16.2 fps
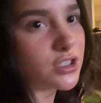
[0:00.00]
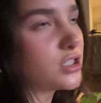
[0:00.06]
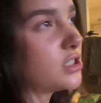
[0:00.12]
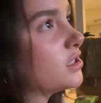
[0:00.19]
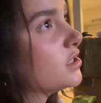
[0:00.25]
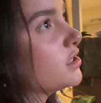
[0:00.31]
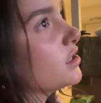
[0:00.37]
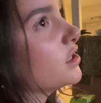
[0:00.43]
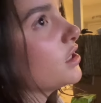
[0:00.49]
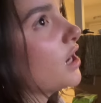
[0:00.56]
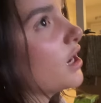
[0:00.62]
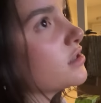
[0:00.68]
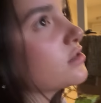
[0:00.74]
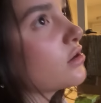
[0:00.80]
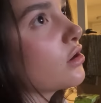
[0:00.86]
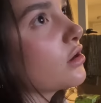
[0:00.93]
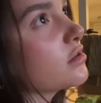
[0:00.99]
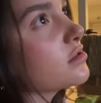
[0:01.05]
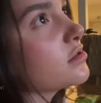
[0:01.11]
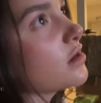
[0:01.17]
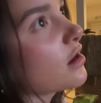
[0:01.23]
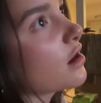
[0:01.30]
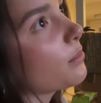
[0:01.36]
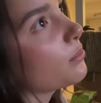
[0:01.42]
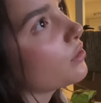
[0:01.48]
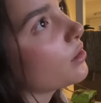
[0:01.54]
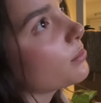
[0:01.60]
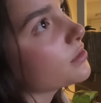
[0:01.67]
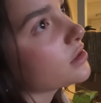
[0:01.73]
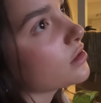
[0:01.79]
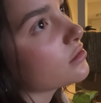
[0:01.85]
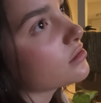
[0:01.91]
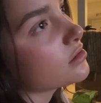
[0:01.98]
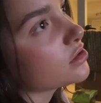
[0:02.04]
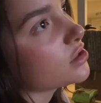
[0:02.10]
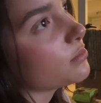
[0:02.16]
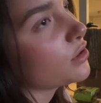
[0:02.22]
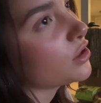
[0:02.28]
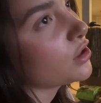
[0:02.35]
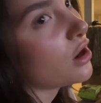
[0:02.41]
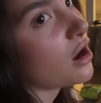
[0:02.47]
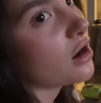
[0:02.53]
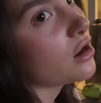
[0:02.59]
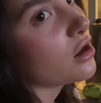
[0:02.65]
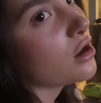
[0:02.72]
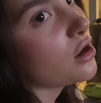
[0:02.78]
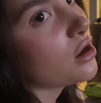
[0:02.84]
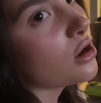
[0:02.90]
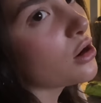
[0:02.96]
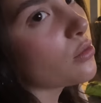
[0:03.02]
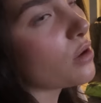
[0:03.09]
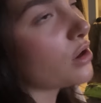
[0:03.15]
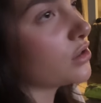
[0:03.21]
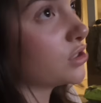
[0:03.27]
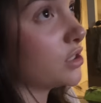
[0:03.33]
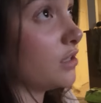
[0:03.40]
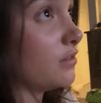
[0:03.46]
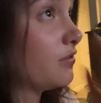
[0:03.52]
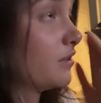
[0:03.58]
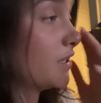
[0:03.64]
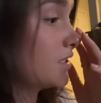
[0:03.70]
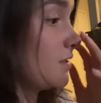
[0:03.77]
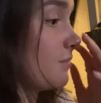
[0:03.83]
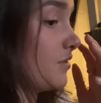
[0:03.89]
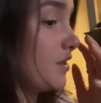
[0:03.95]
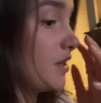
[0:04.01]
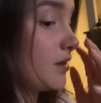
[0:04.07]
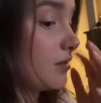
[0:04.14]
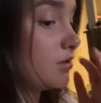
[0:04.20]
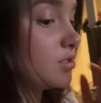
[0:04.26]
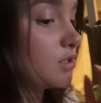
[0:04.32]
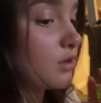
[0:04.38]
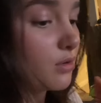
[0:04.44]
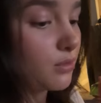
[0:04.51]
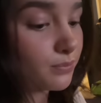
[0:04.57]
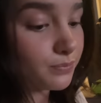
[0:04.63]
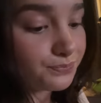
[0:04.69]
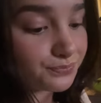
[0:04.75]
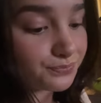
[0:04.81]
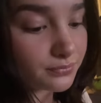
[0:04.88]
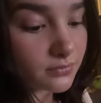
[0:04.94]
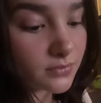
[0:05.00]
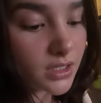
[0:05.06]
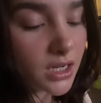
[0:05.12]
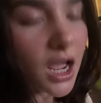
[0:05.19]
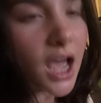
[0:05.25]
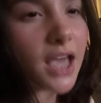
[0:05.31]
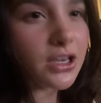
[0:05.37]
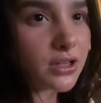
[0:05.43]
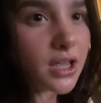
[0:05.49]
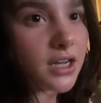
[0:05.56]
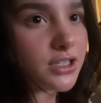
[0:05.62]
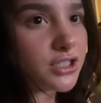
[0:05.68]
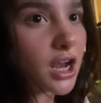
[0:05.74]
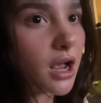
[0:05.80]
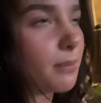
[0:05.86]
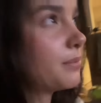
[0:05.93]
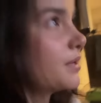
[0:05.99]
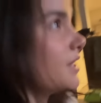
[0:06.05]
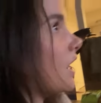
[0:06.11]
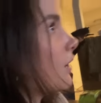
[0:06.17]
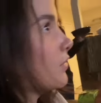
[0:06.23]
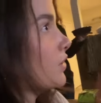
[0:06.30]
She has already seen a couple episodes, so she put it on while she fixed something. So I could catch up. But now we're